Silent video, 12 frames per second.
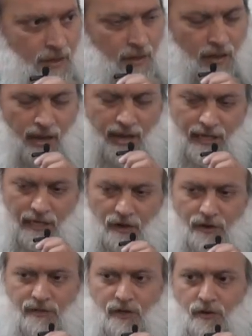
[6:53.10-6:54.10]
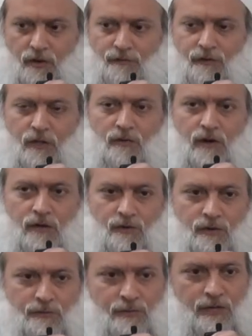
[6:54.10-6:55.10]
Ayyo is only for the one
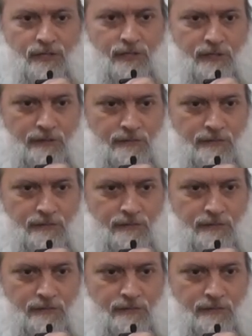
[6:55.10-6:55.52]
who is present.